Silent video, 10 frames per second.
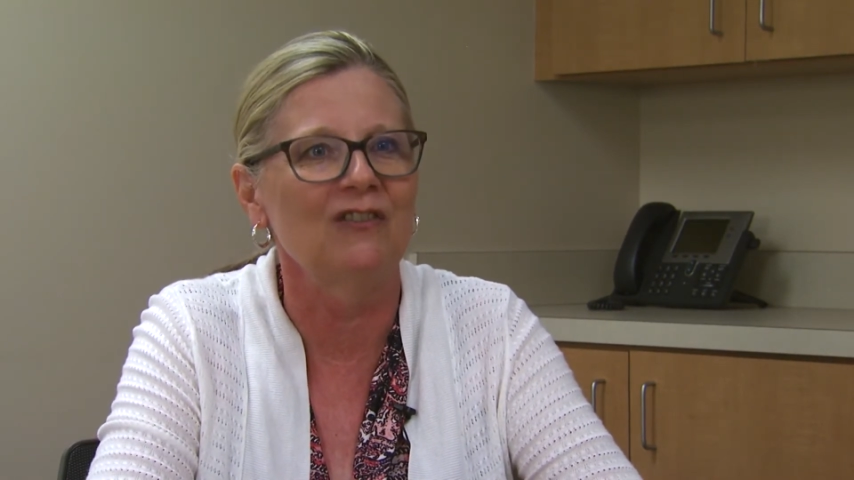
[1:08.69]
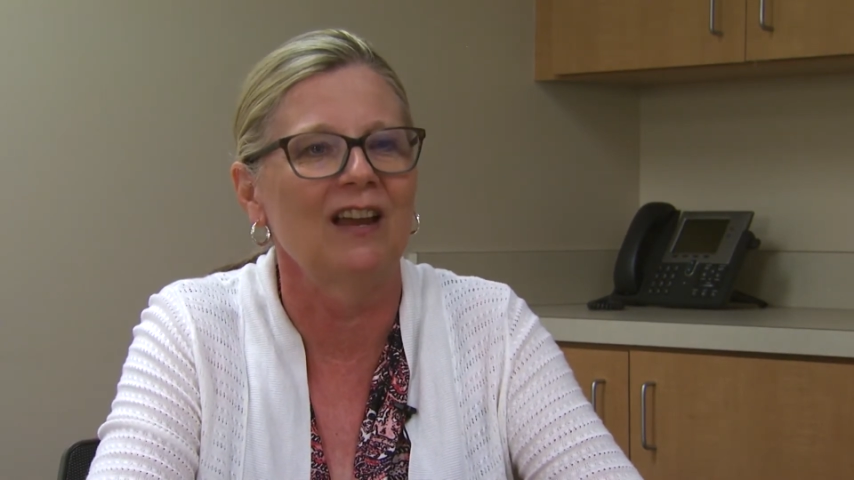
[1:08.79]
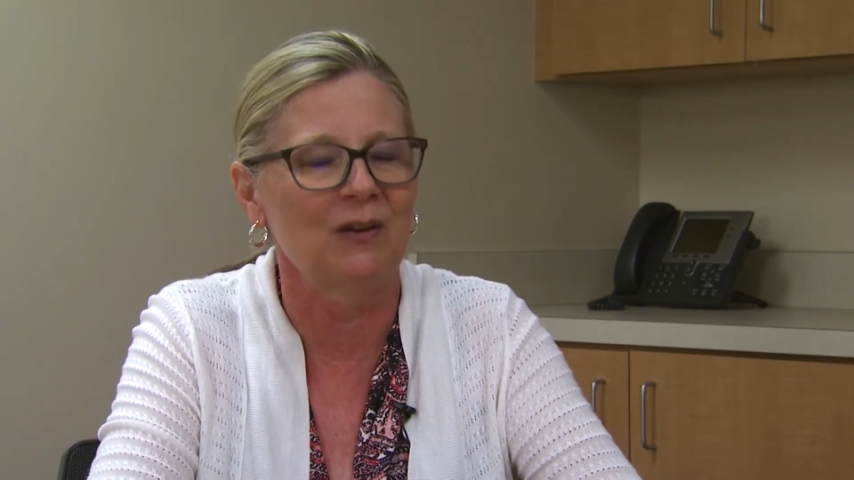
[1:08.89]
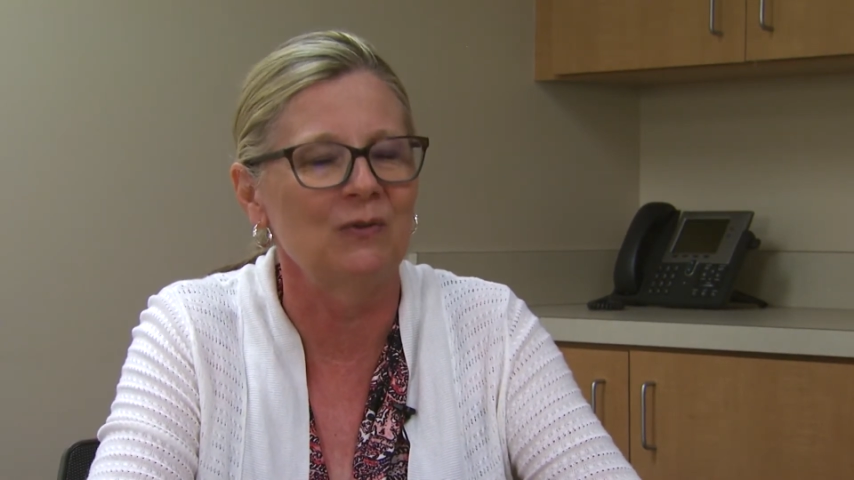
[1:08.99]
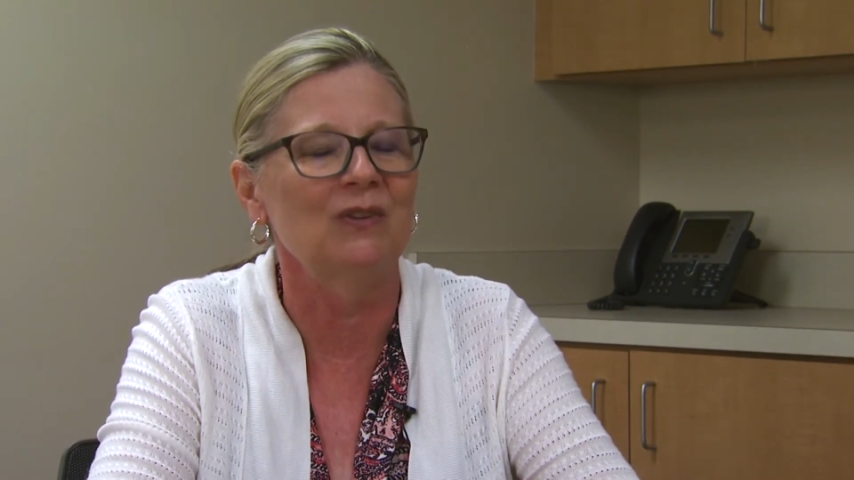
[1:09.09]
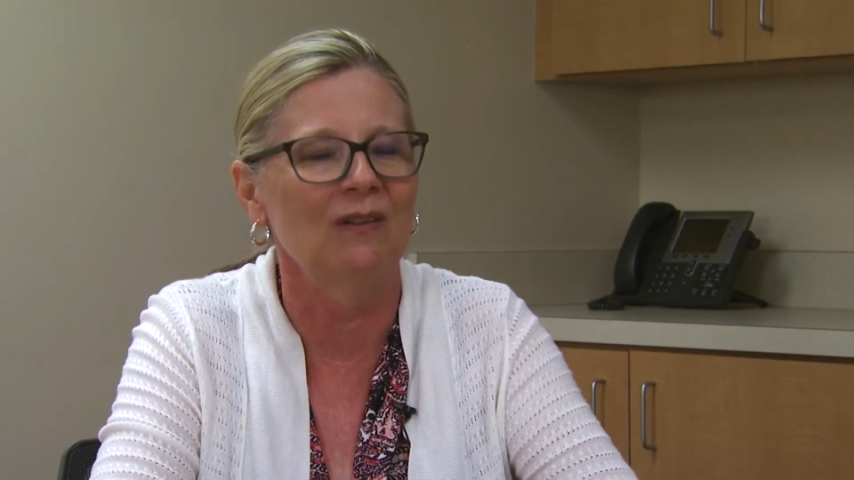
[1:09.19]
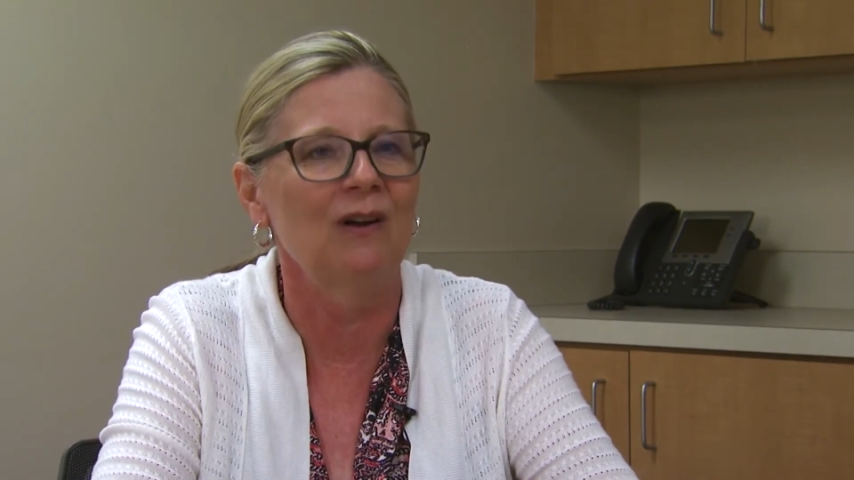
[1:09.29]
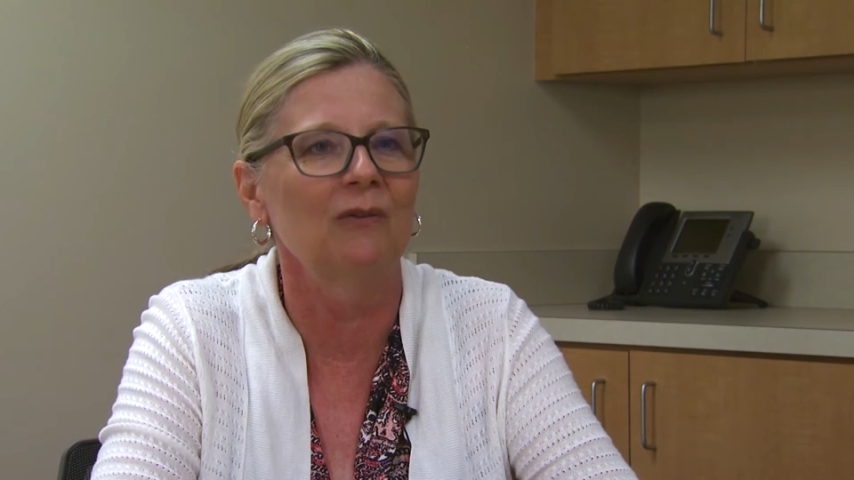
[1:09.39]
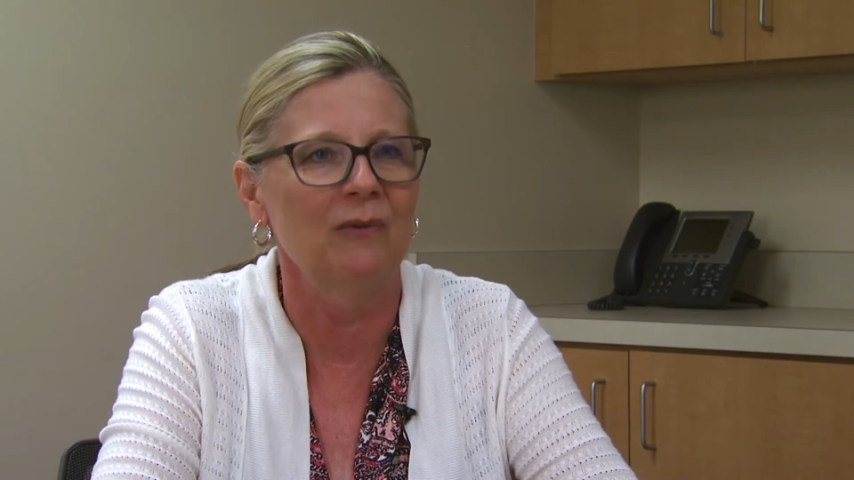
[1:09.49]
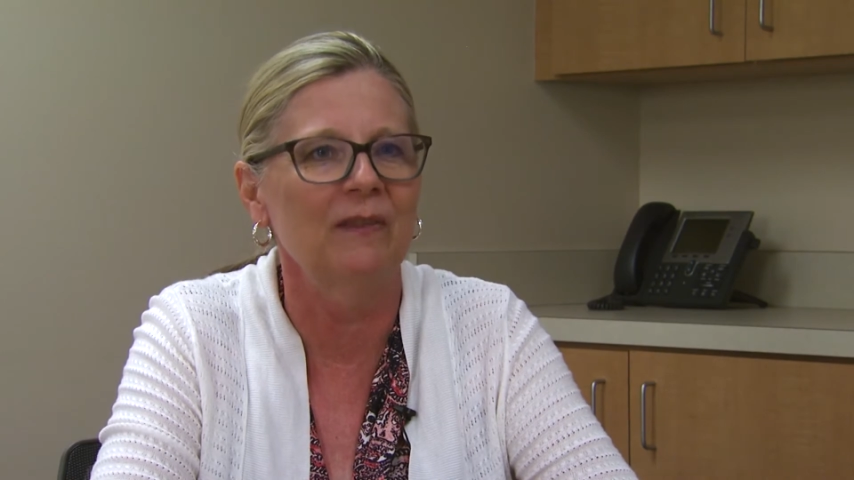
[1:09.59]
that goes
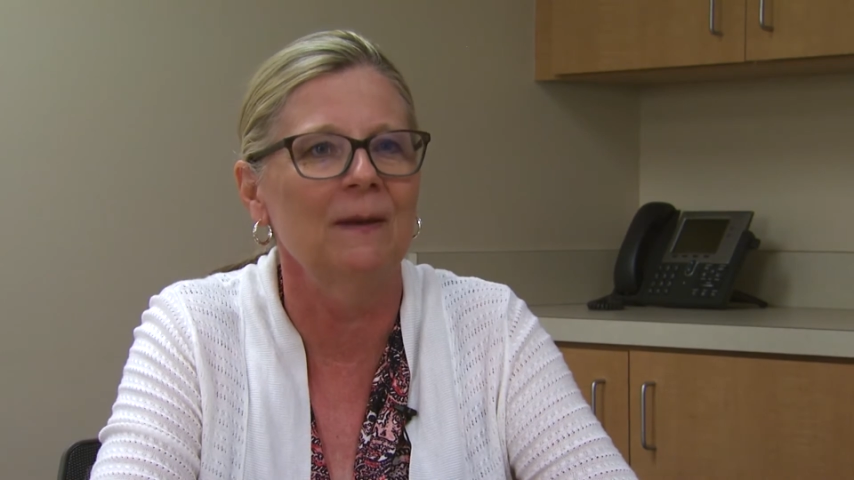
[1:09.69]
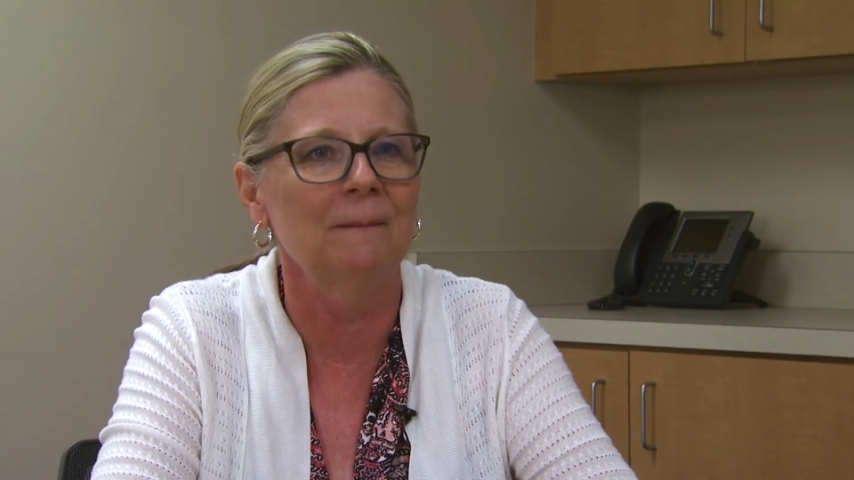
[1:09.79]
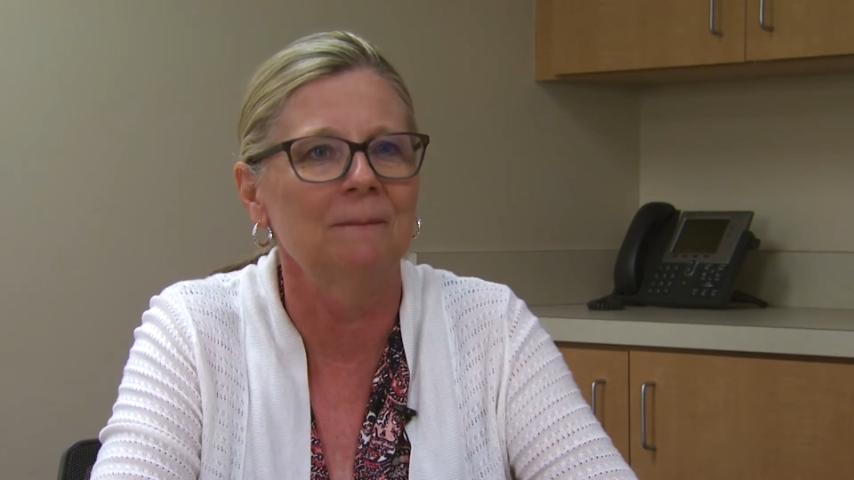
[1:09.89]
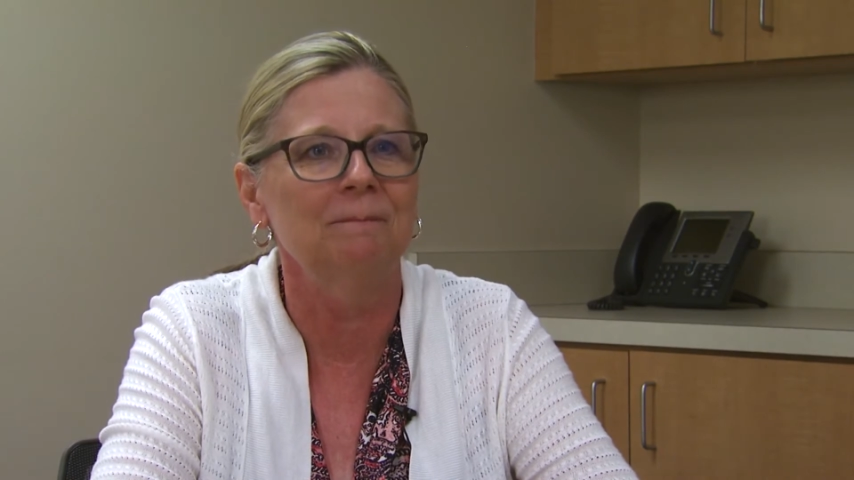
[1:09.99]
along with it.